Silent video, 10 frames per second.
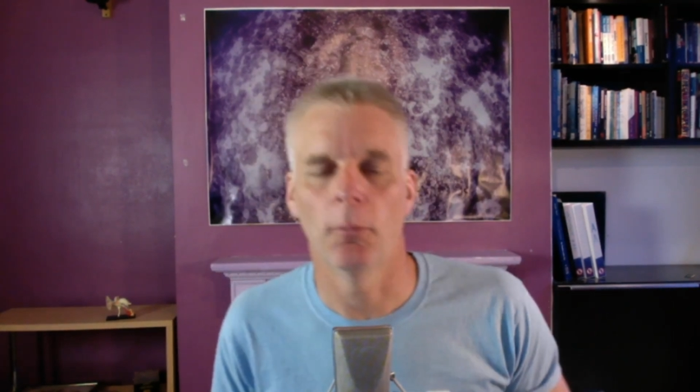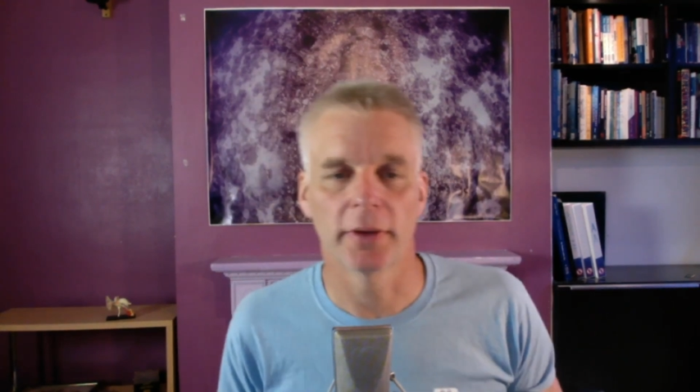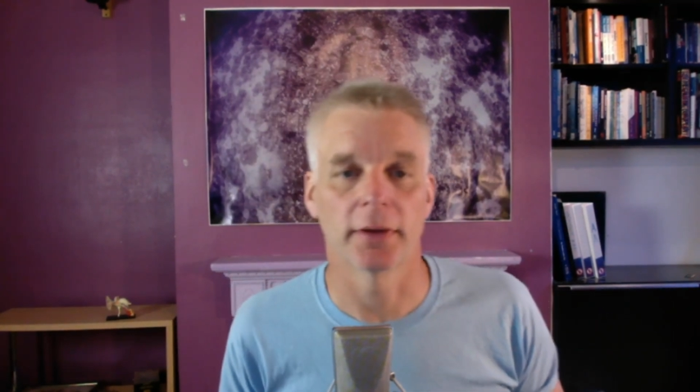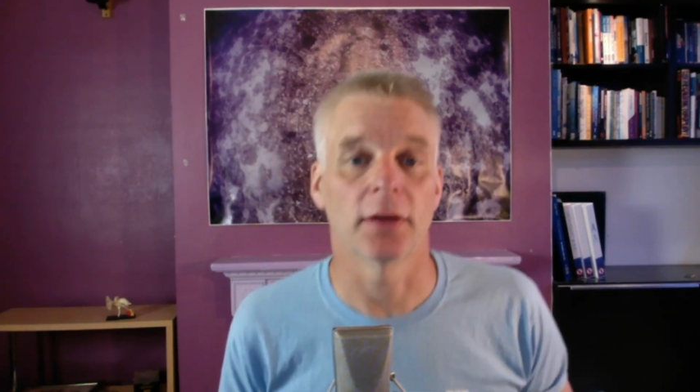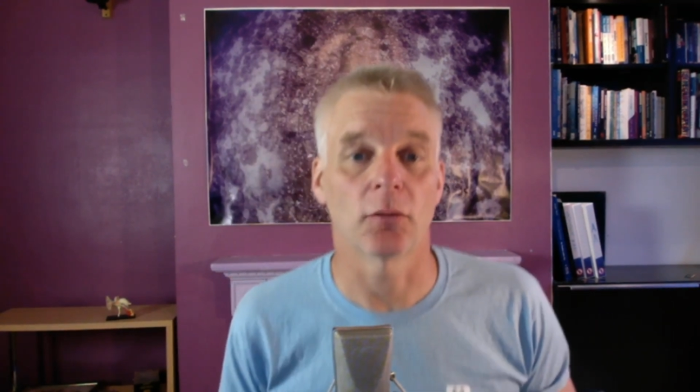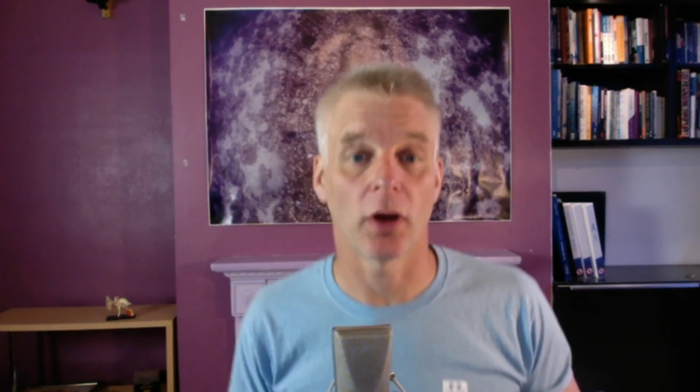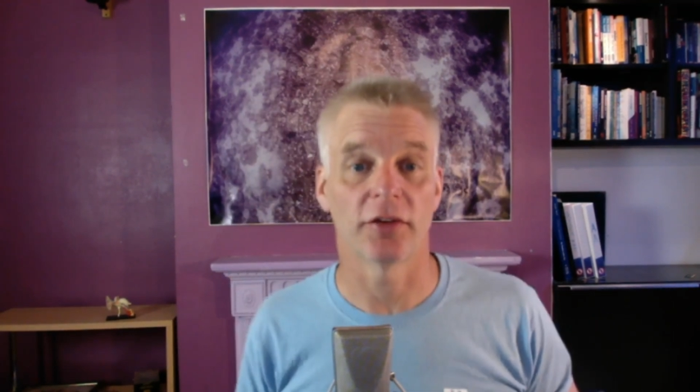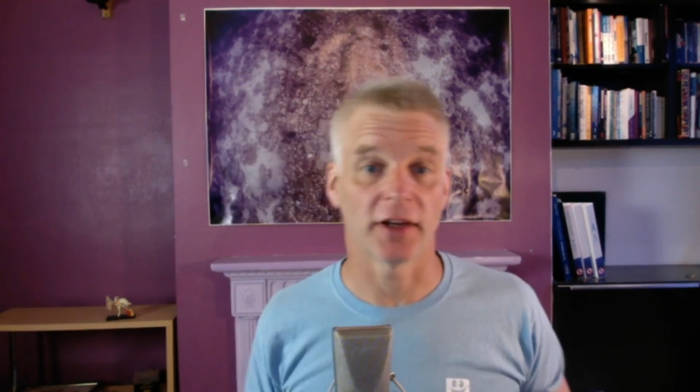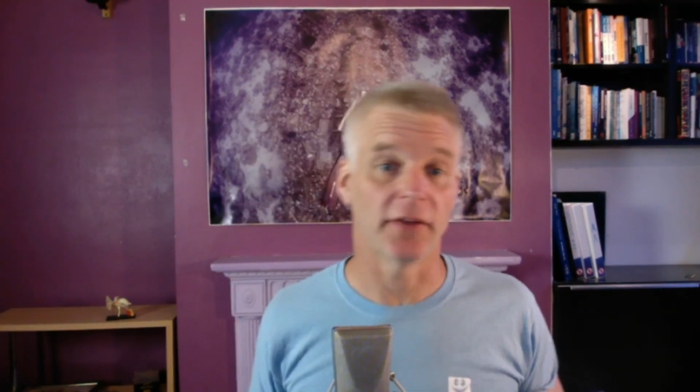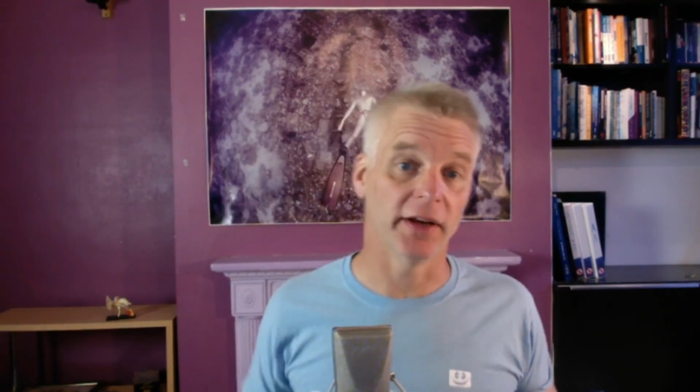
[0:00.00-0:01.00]

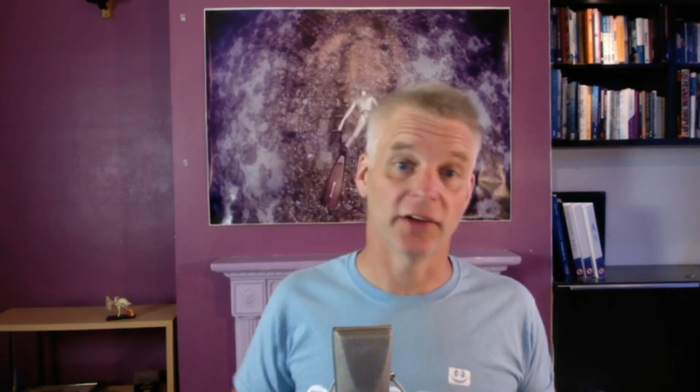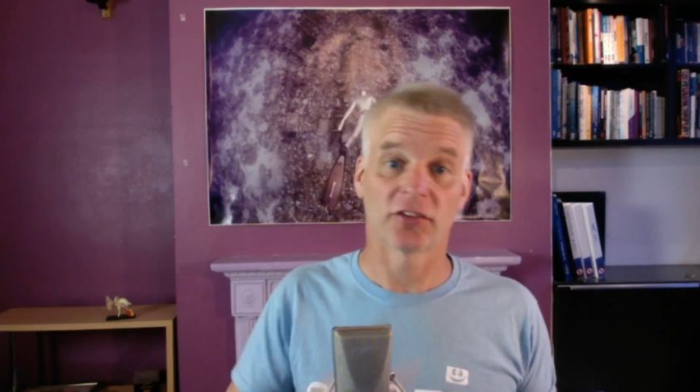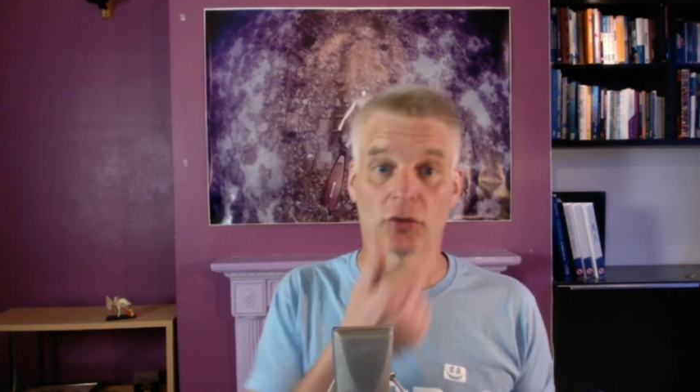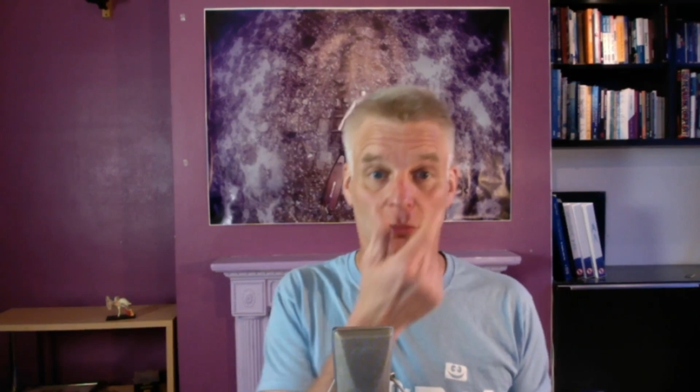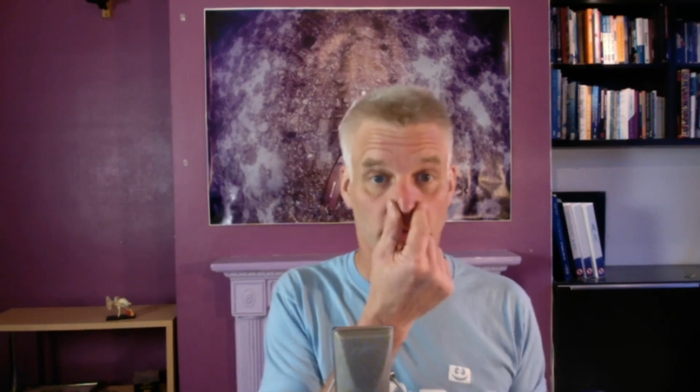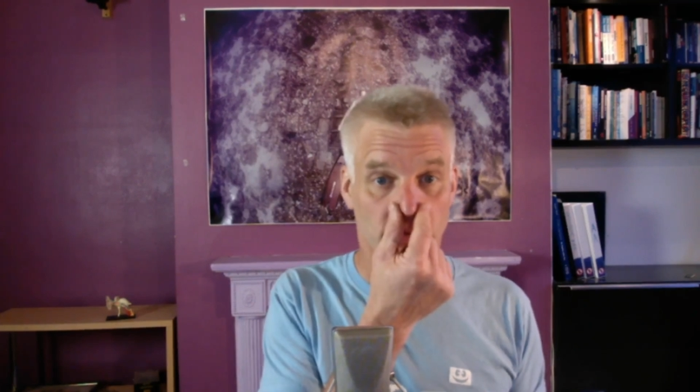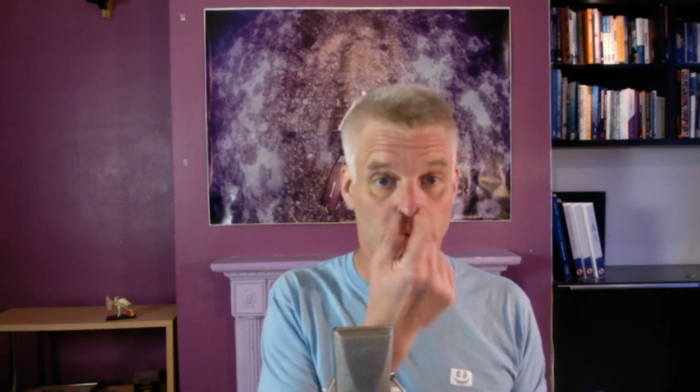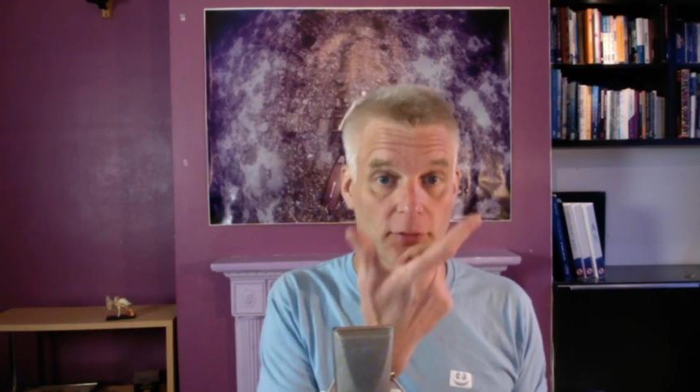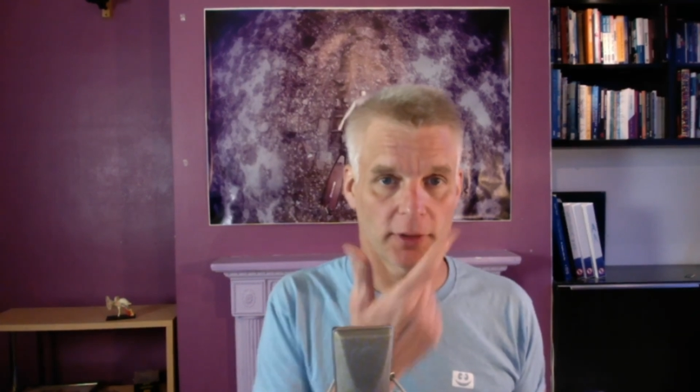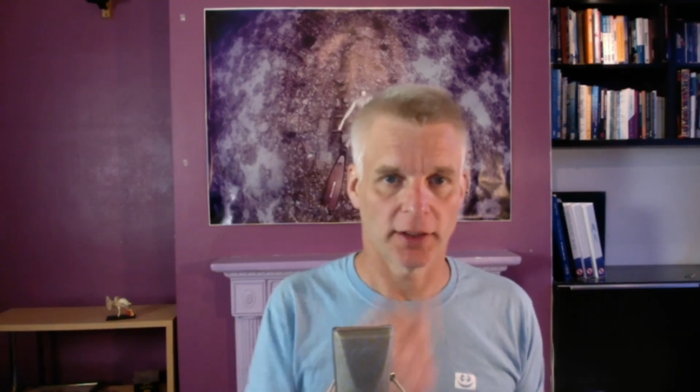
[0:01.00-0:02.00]
equalize our ears because
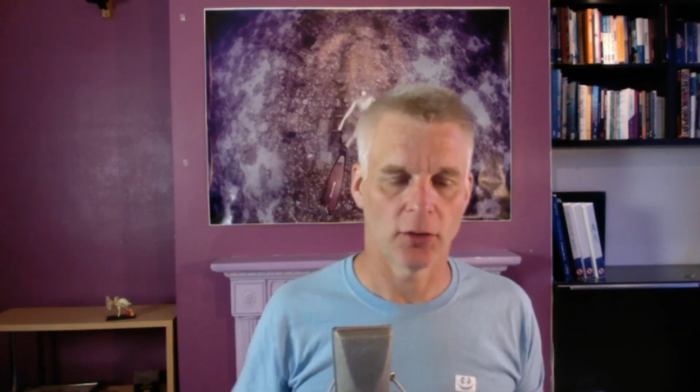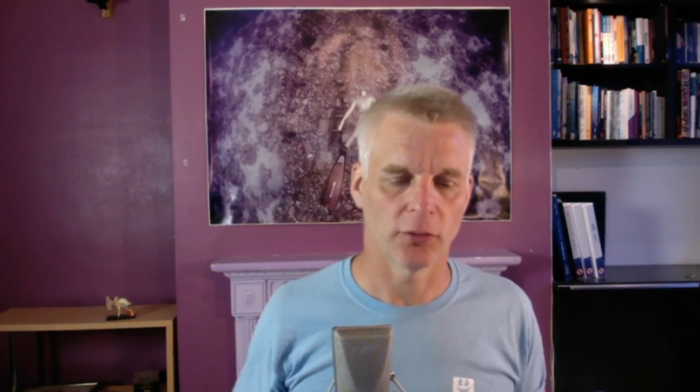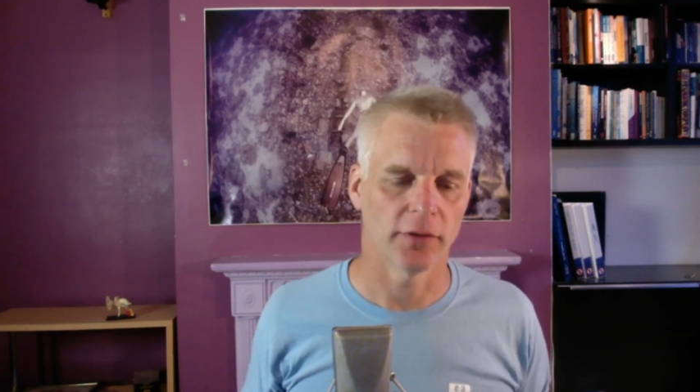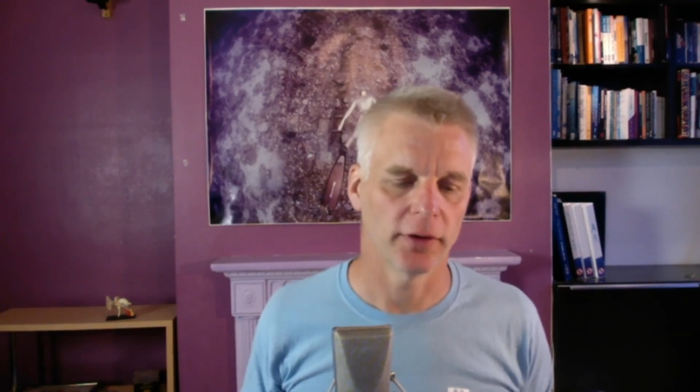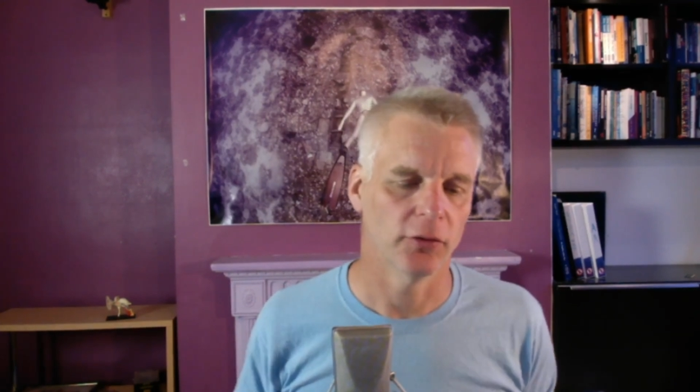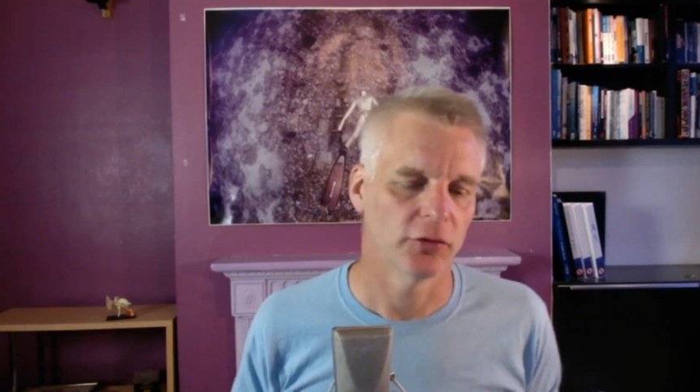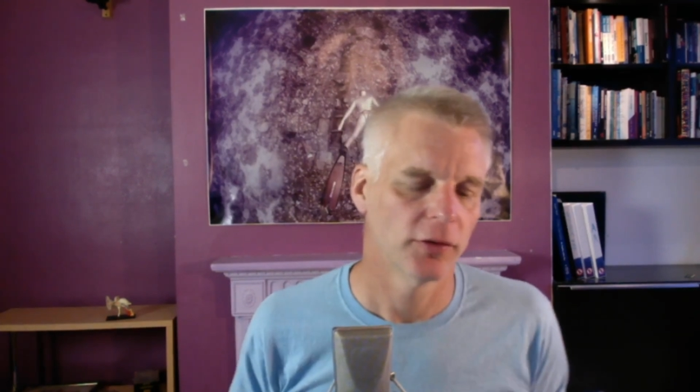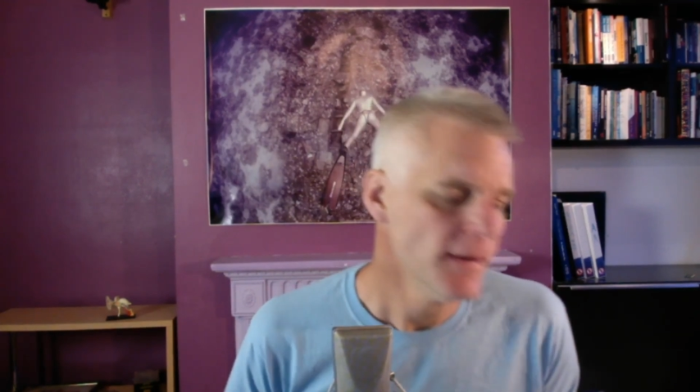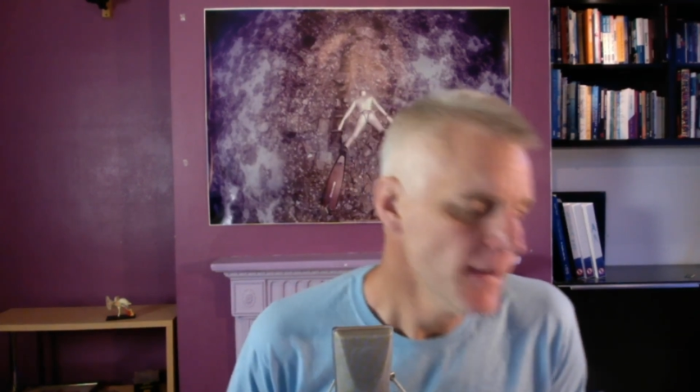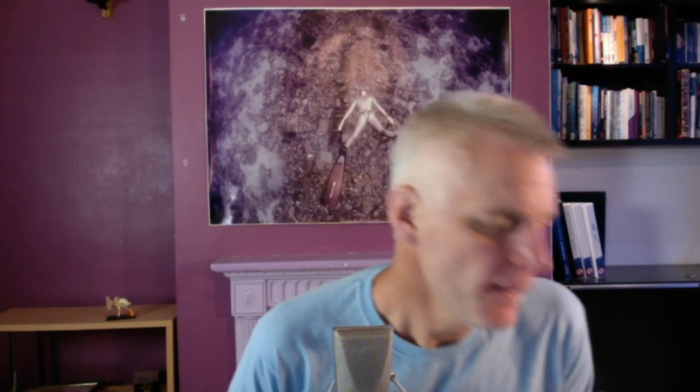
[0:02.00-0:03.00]
we can hold the nose.
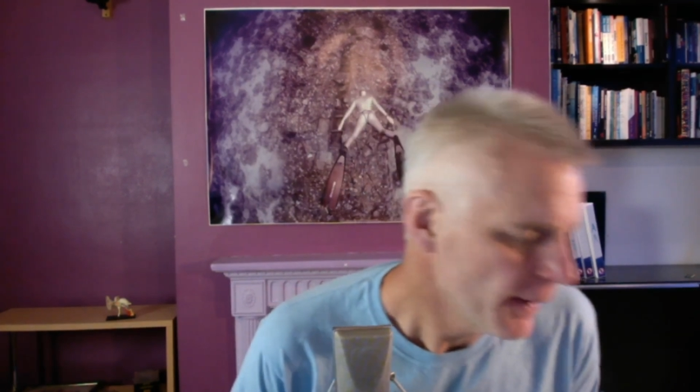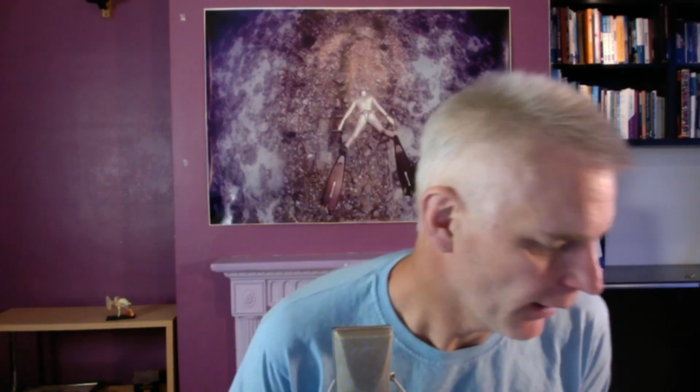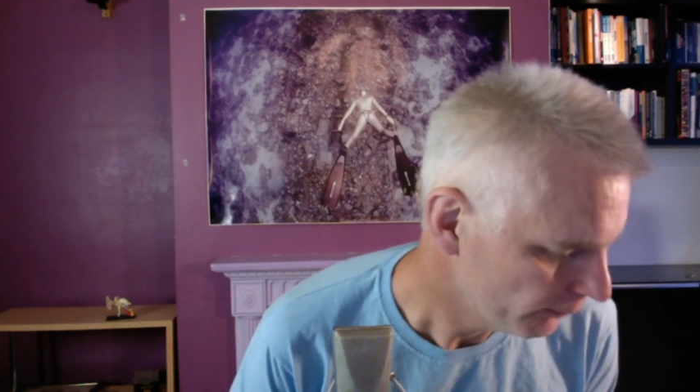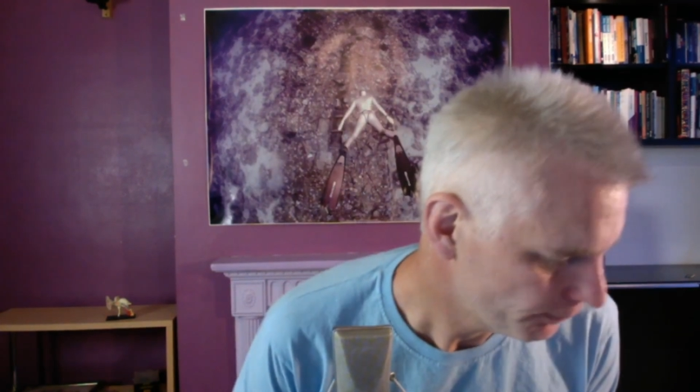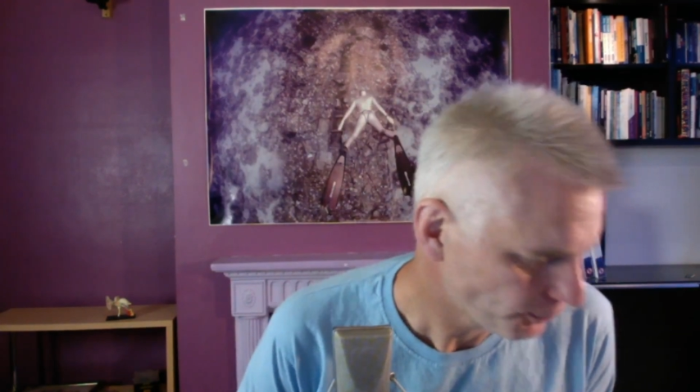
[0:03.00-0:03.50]
Now,